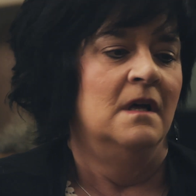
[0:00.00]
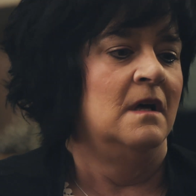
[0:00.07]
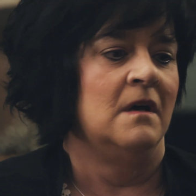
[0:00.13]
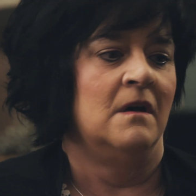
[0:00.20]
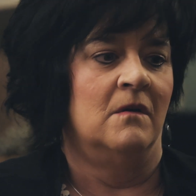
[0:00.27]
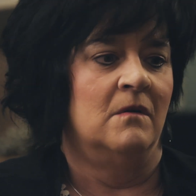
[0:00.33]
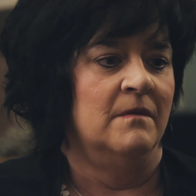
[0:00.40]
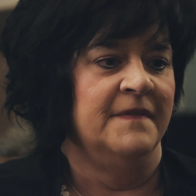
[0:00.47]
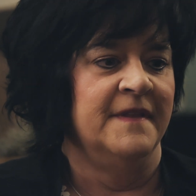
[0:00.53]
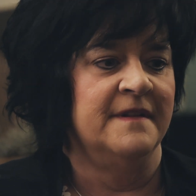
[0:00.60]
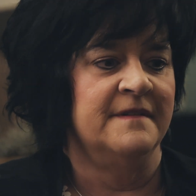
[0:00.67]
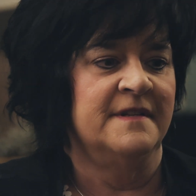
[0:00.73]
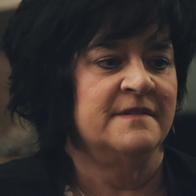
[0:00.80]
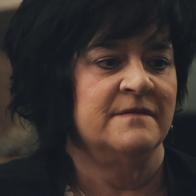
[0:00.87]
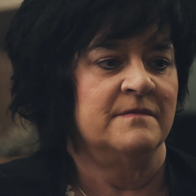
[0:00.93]
Oh,
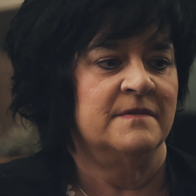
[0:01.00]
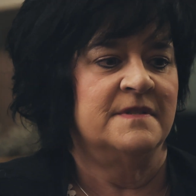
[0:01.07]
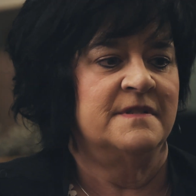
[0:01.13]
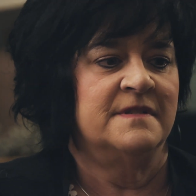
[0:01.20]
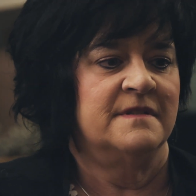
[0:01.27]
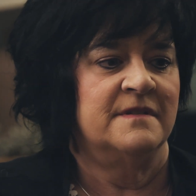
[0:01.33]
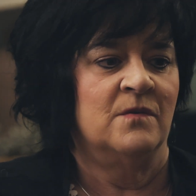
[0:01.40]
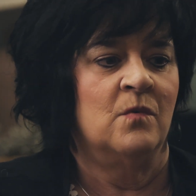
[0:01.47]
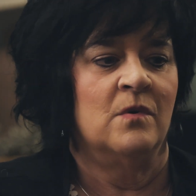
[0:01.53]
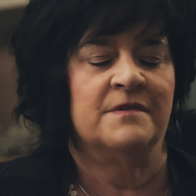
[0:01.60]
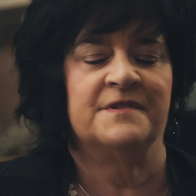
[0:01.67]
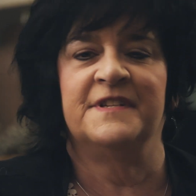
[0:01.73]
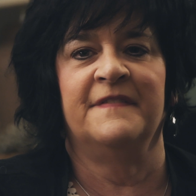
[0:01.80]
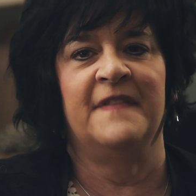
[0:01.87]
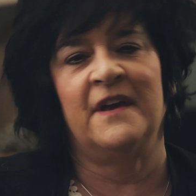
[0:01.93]
this was the
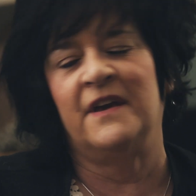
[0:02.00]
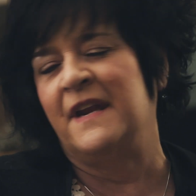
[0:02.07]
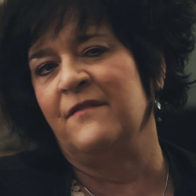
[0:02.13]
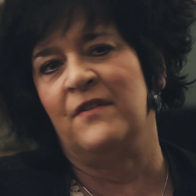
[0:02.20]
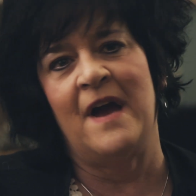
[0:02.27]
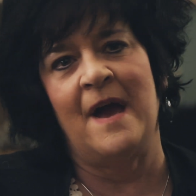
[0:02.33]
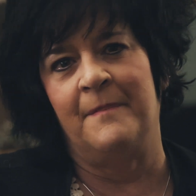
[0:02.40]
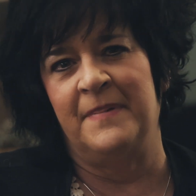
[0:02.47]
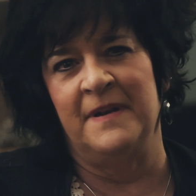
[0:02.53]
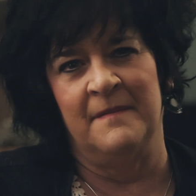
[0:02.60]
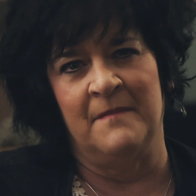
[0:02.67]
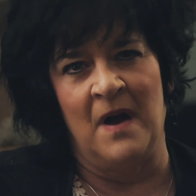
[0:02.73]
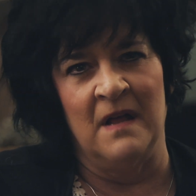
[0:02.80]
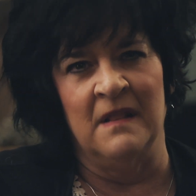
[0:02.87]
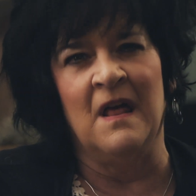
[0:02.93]
worst thing that could ever happen in
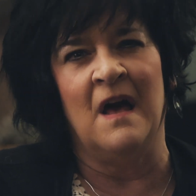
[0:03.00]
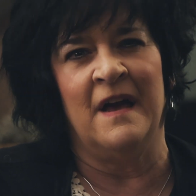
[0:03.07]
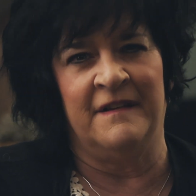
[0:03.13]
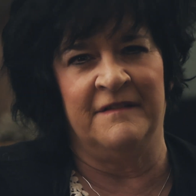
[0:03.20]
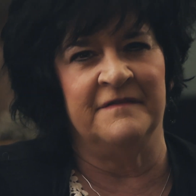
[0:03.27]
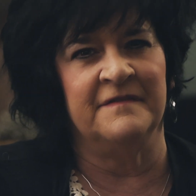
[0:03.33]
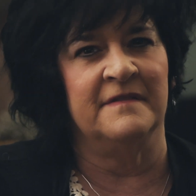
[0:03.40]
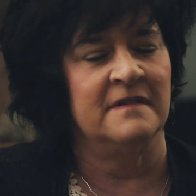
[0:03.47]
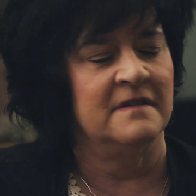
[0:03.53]
my life.